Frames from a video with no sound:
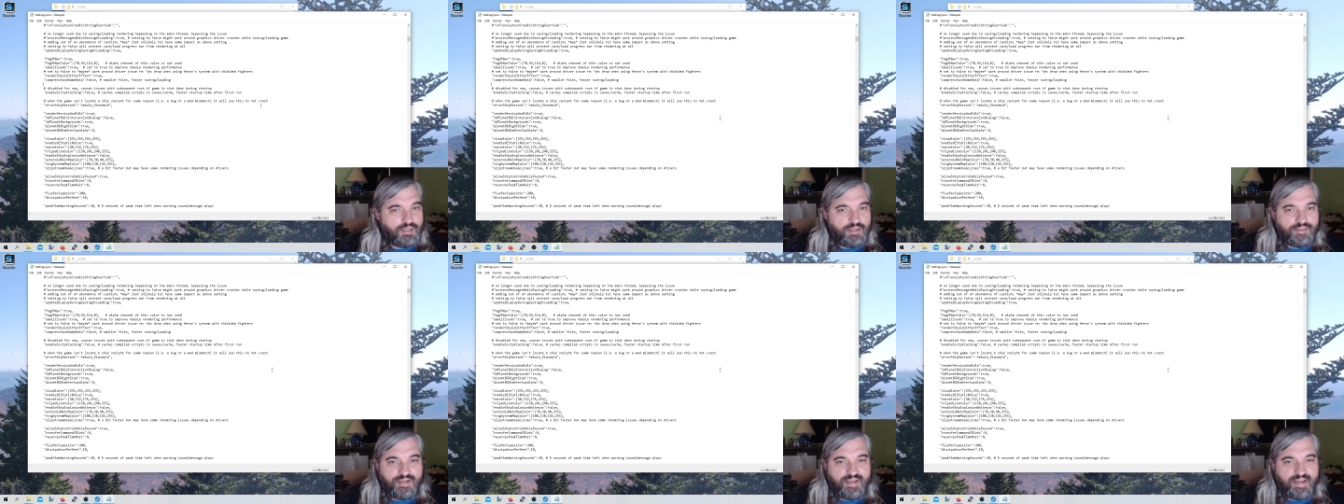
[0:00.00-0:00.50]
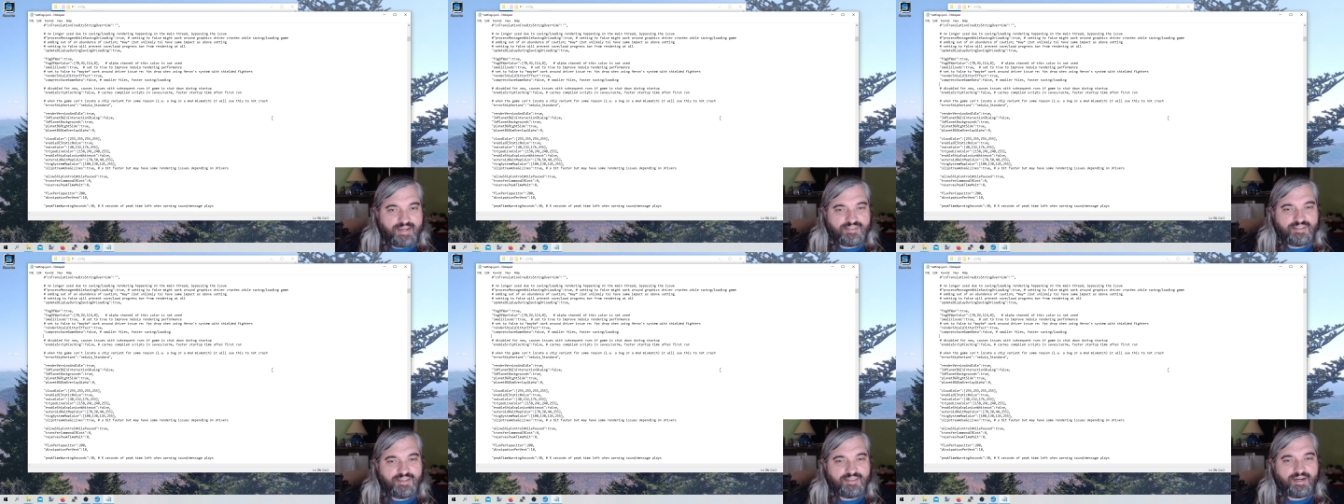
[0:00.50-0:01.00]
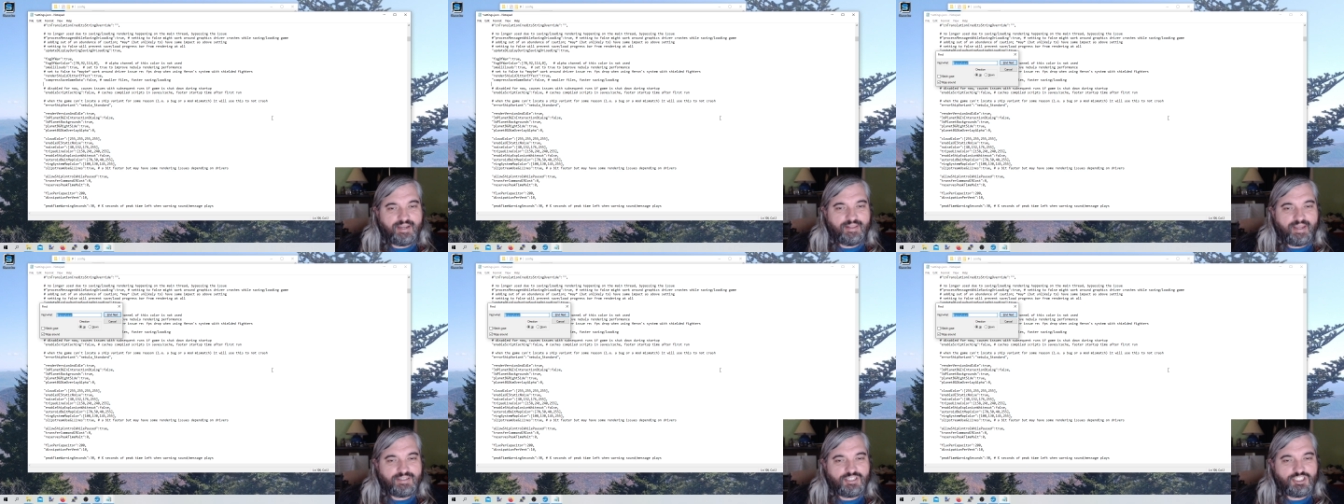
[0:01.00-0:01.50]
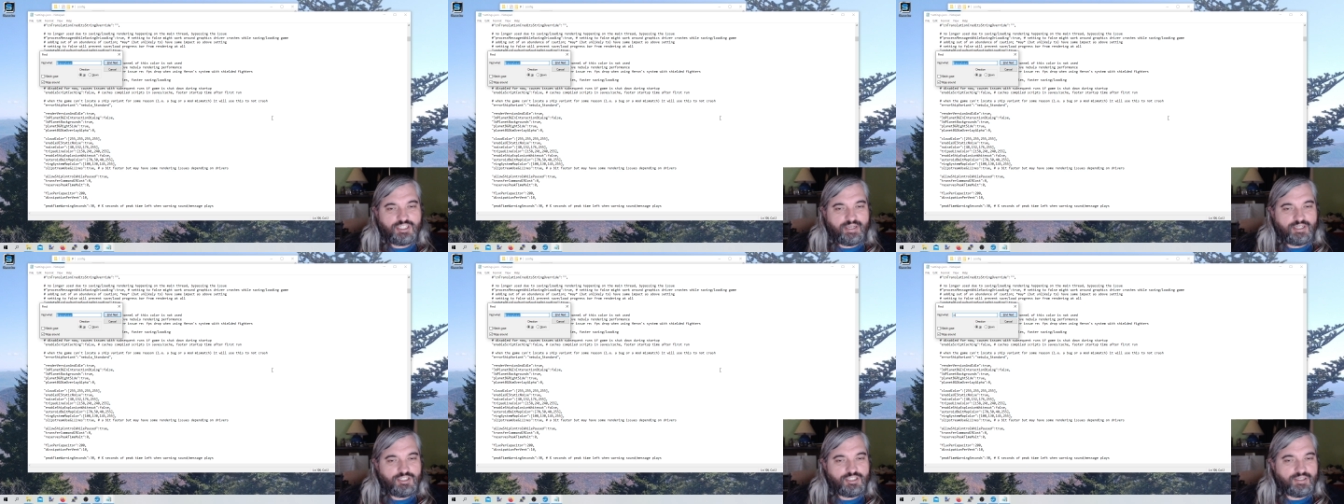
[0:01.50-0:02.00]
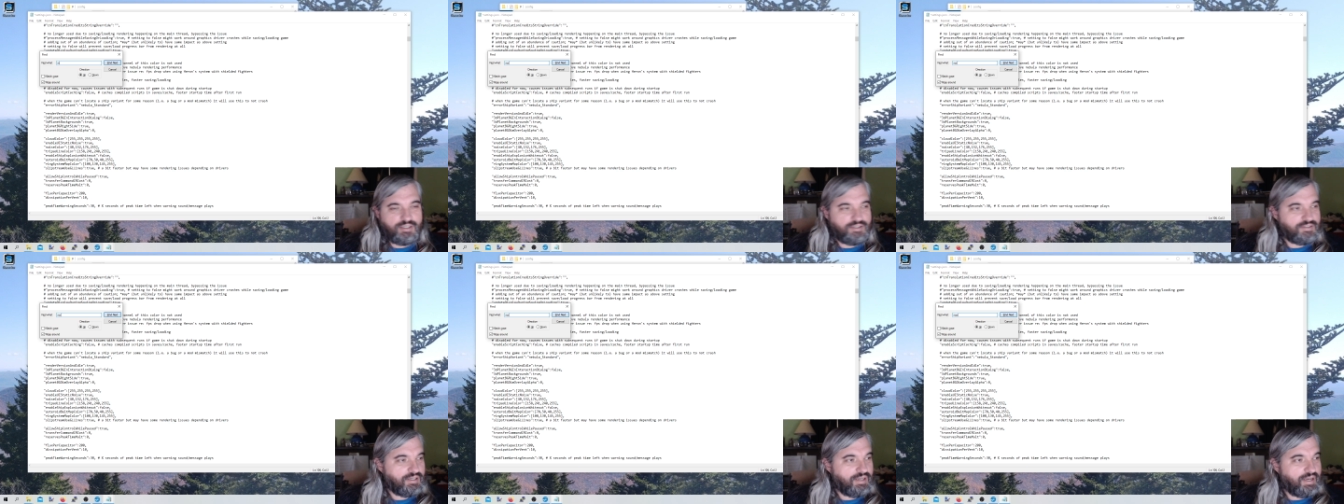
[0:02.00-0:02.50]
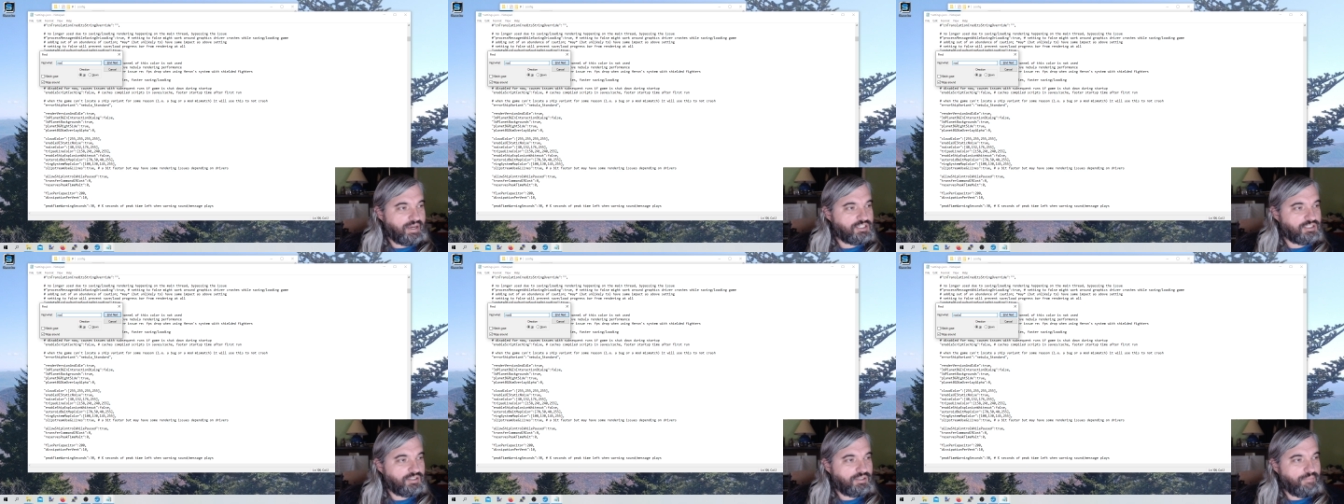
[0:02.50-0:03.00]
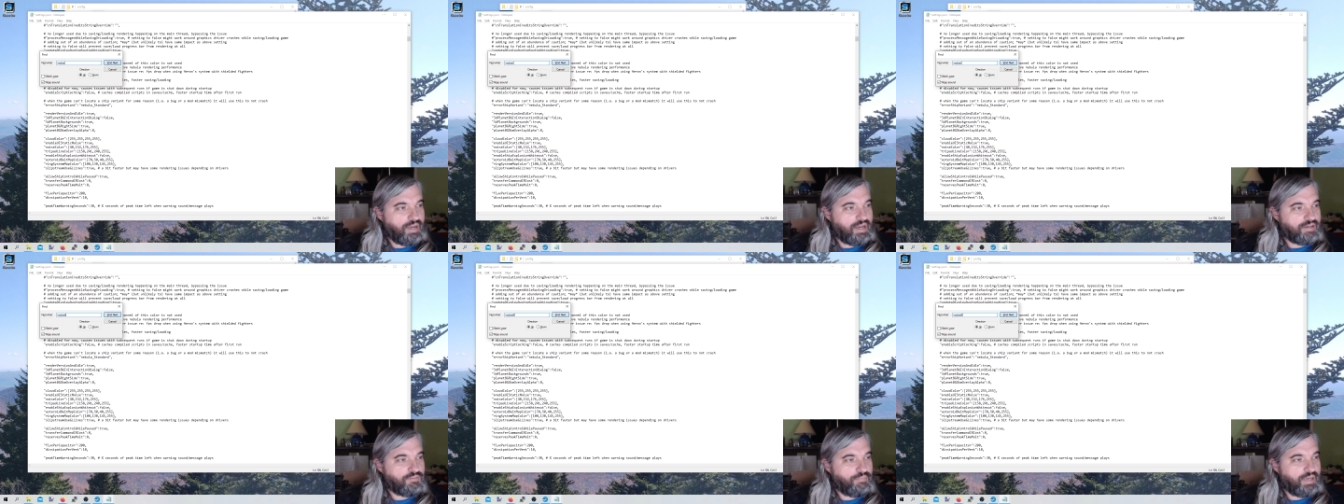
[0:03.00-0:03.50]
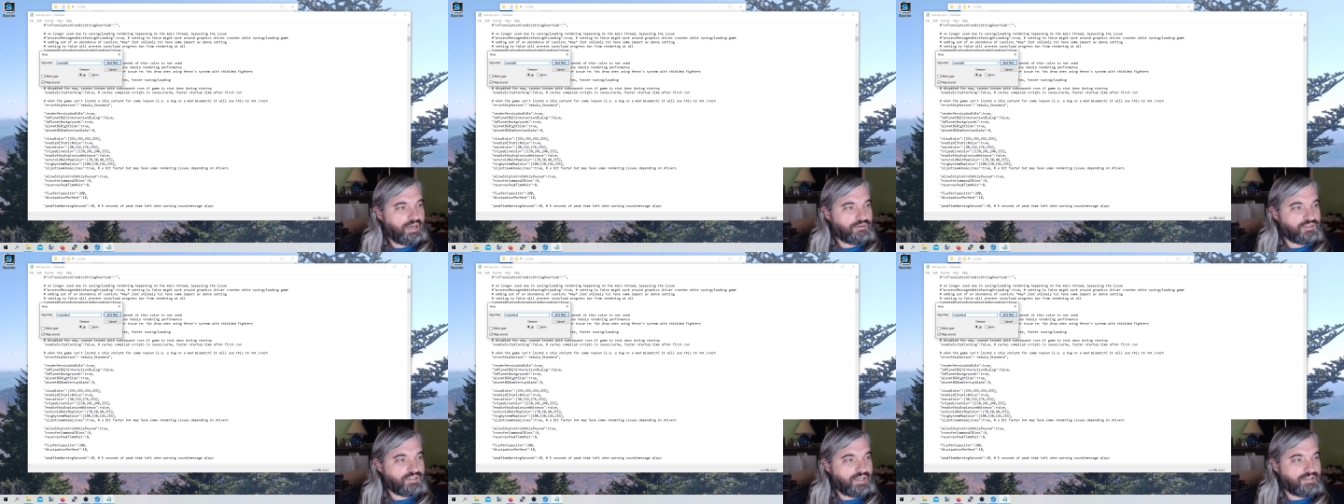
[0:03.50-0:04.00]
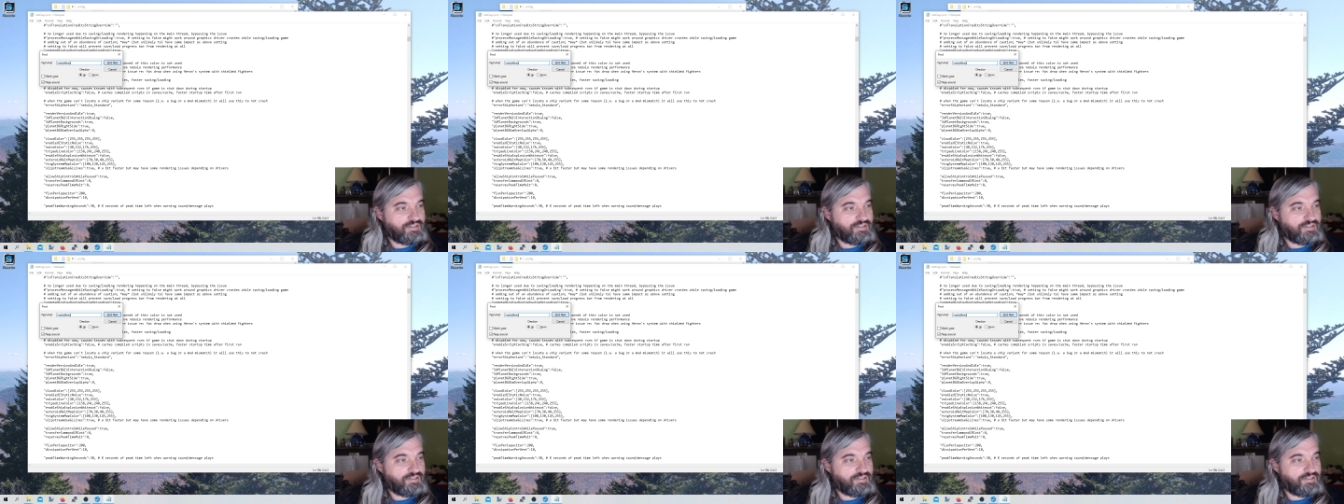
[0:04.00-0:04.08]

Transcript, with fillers: The next thing that I like to change is uh, actually max battle size.